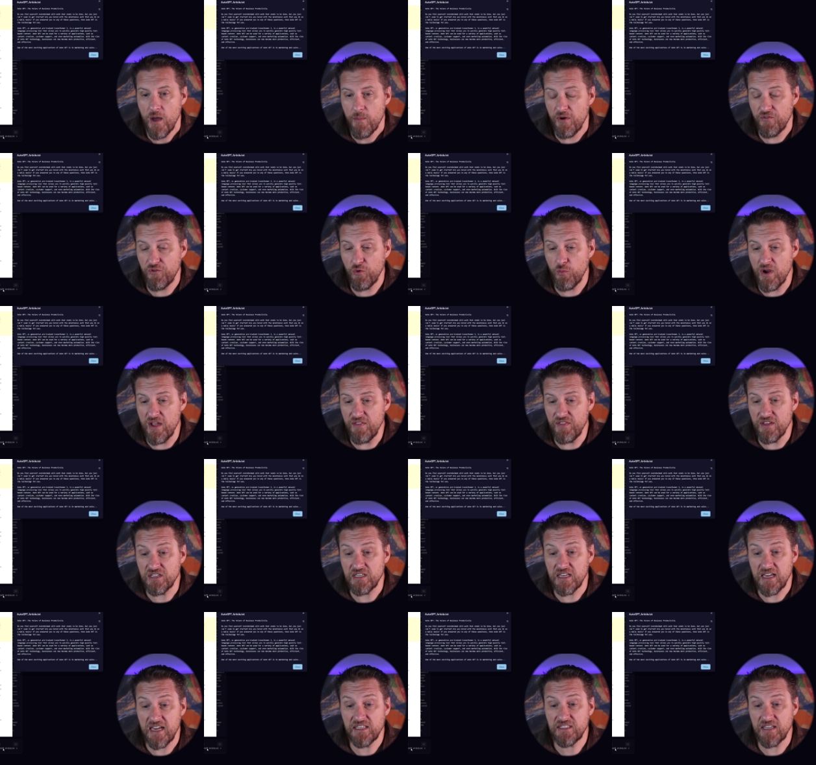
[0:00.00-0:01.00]
But if you read
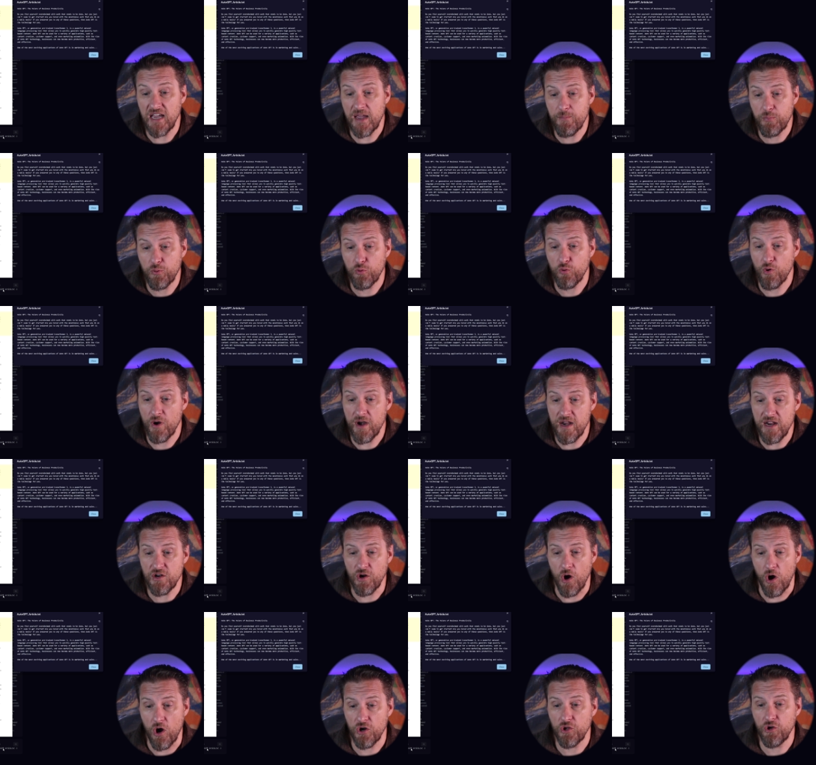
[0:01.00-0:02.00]
this, it's a pretty
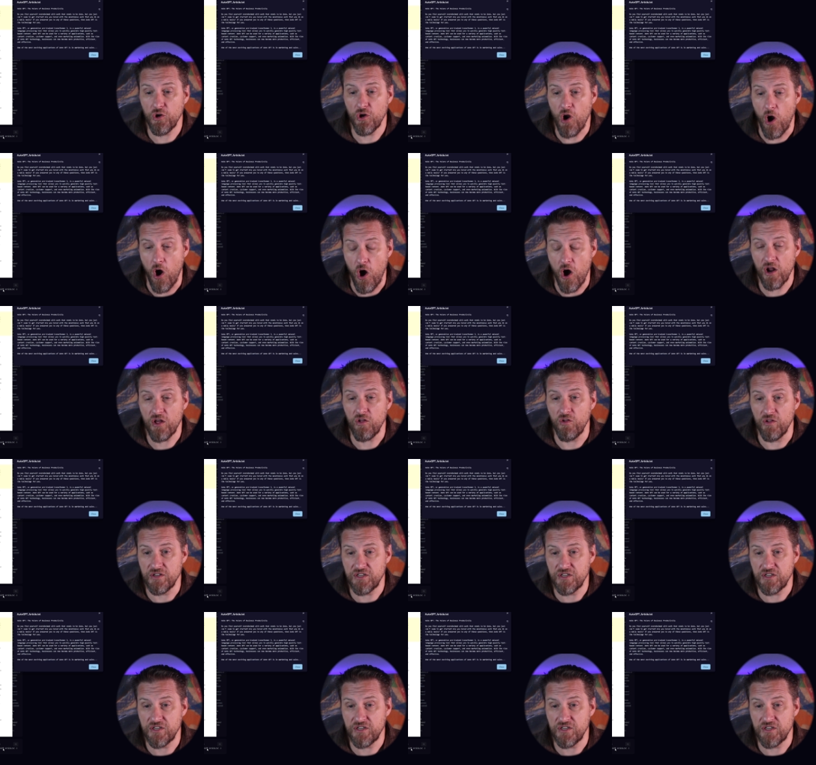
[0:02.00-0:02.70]
darn good article.